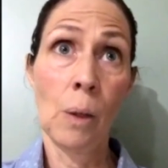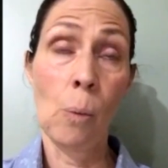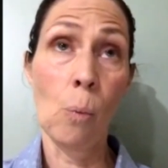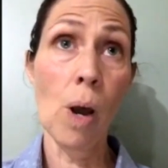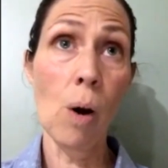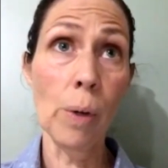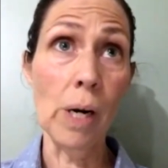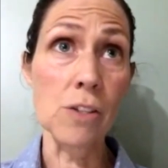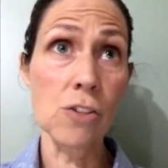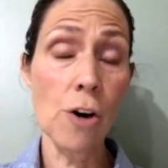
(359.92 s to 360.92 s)
Well, when
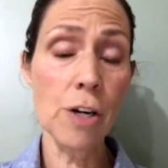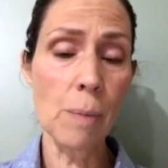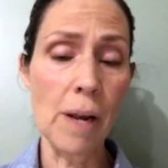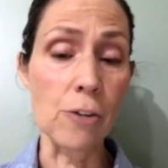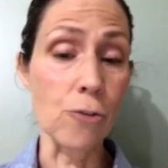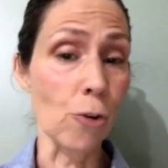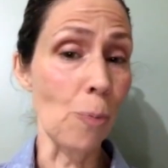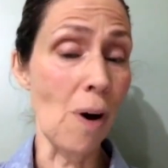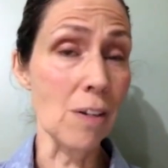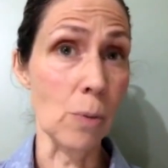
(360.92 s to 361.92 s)
I started, my control
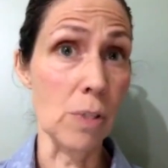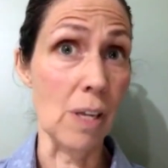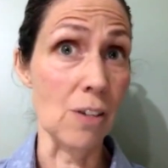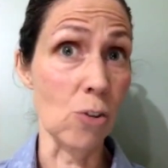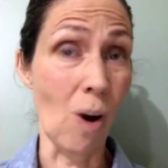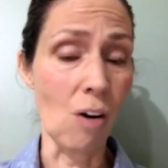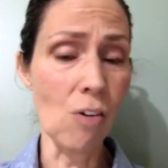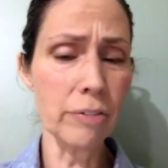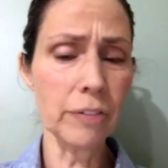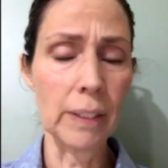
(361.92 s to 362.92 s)
pause was at 12,